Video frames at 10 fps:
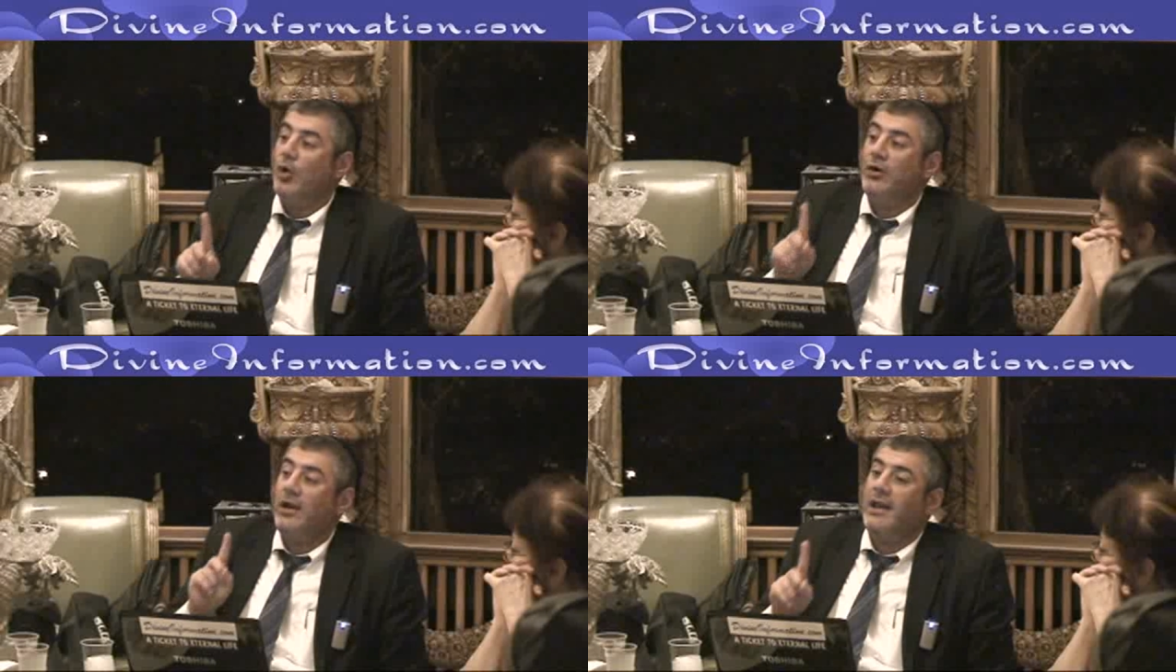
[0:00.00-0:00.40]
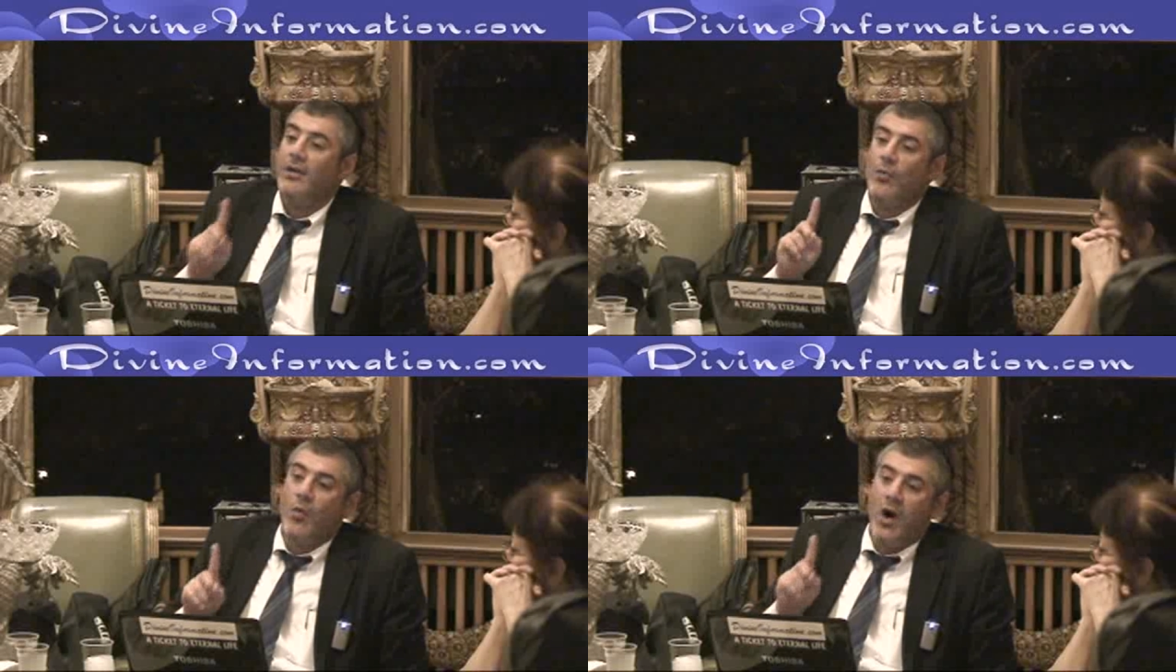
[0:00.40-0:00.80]

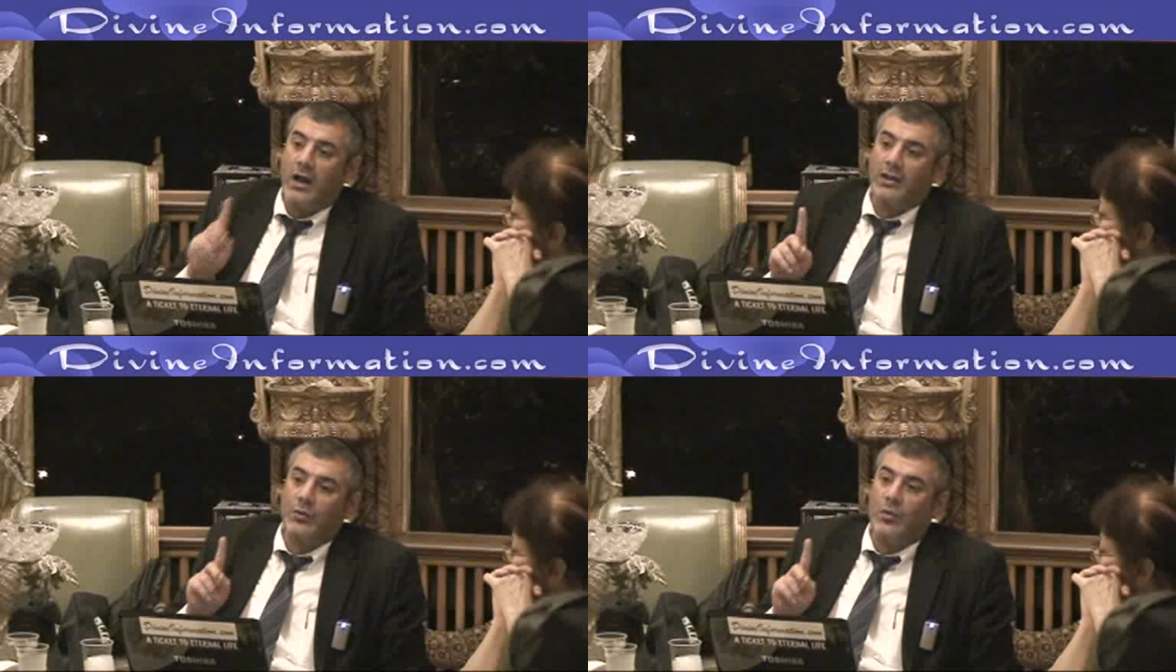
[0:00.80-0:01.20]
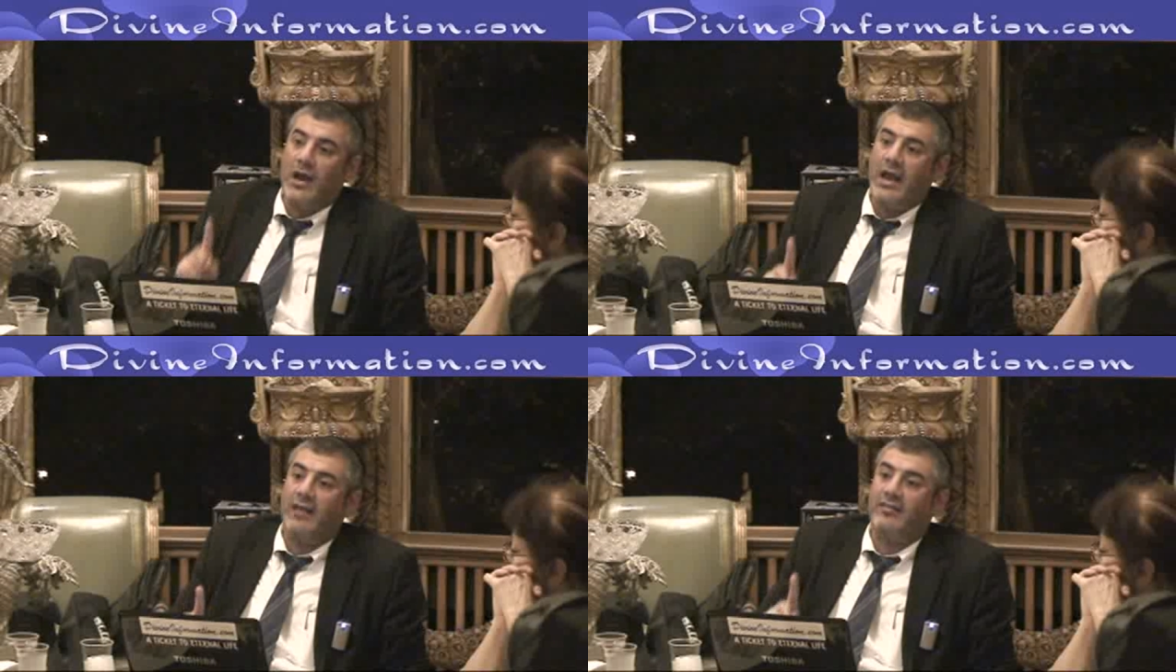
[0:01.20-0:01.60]
only one who
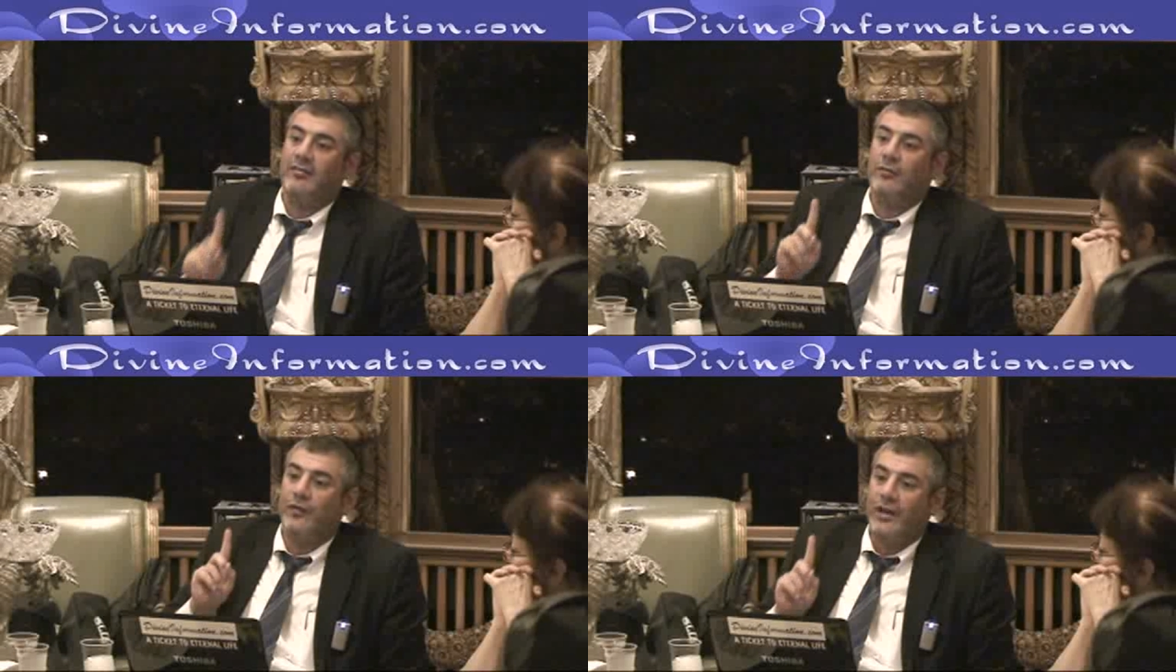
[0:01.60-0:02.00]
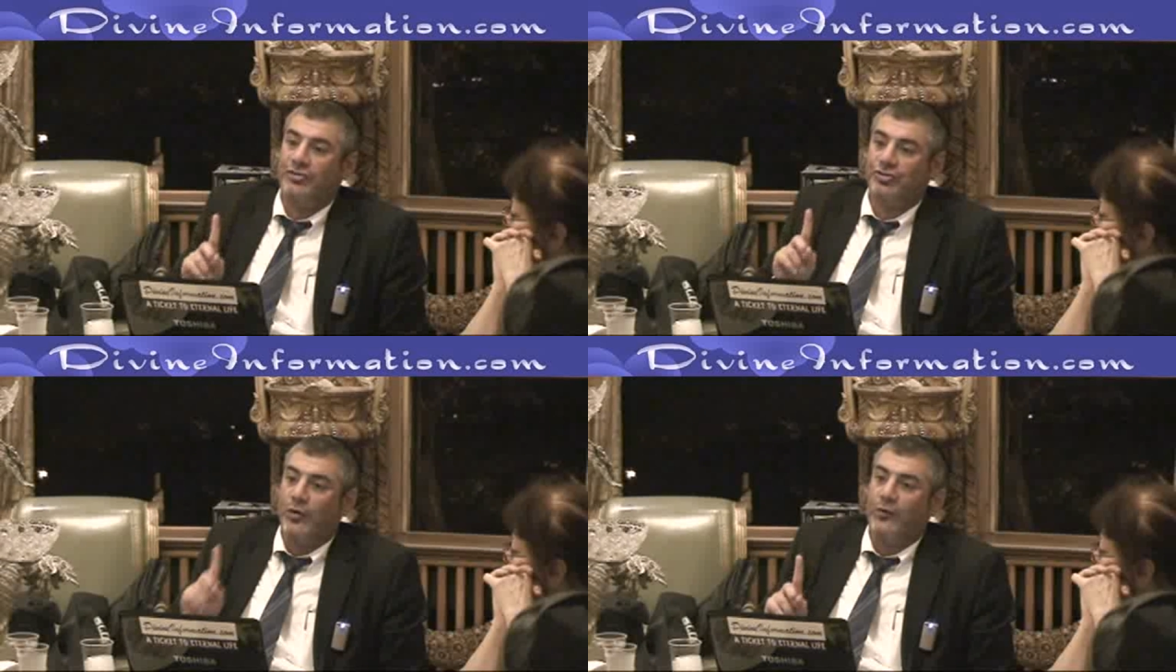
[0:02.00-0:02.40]
has
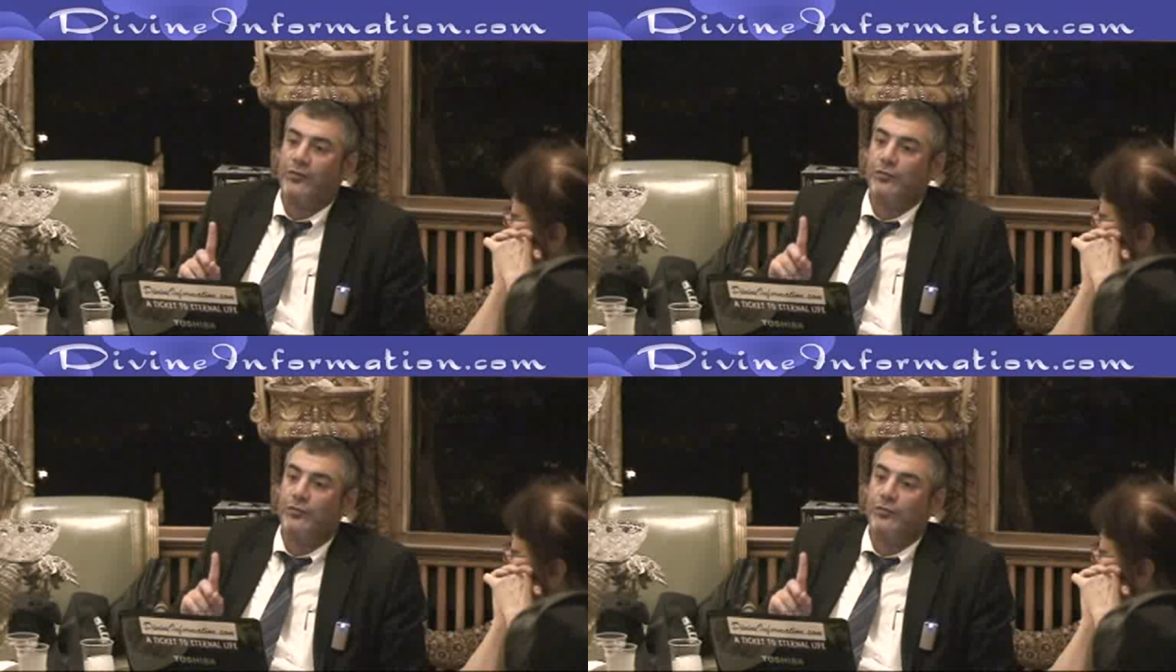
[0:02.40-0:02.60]
free choice